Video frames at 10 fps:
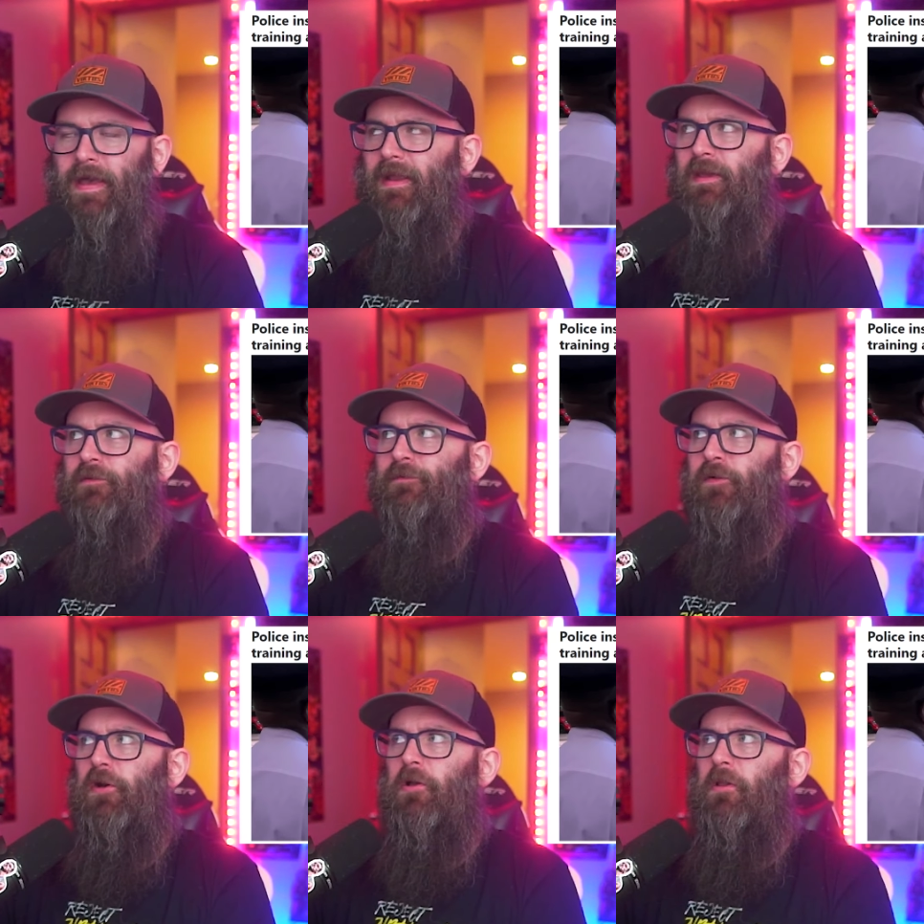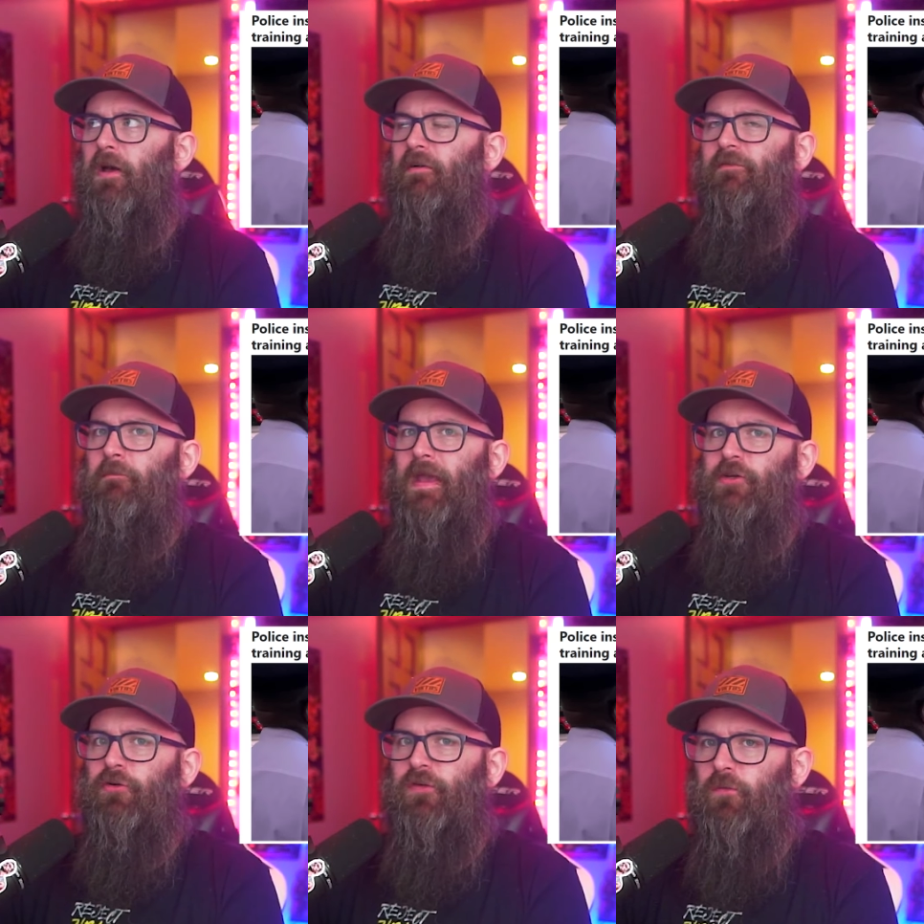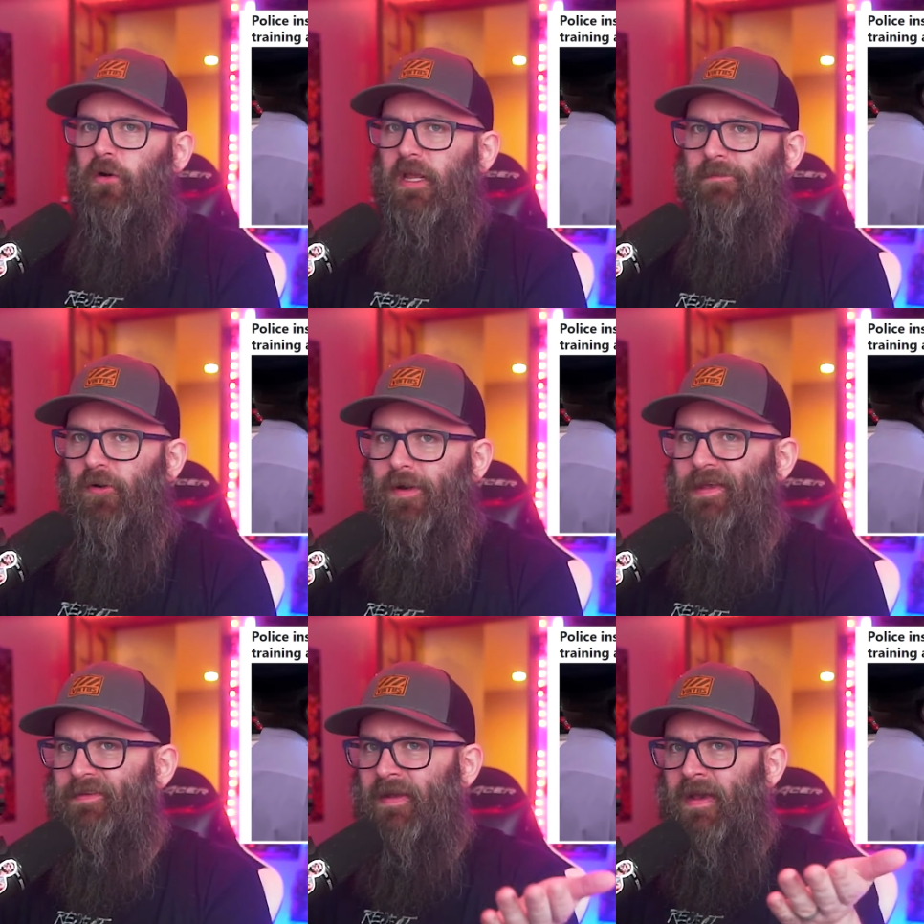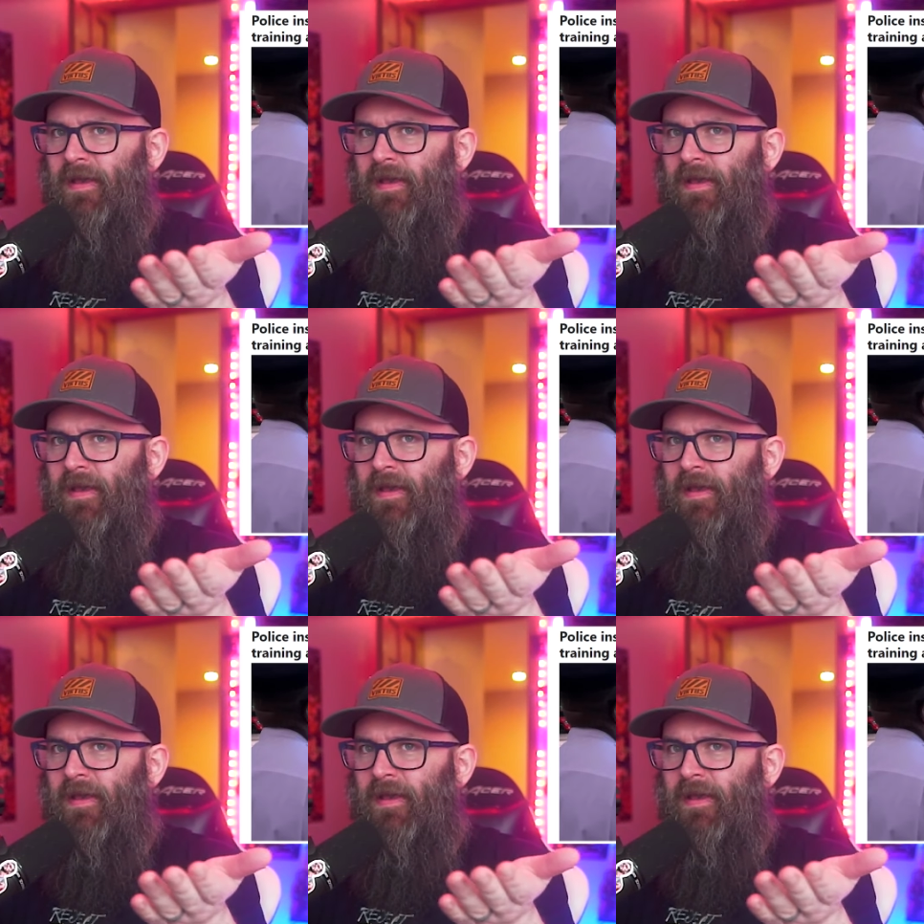that is full of major squirty boys.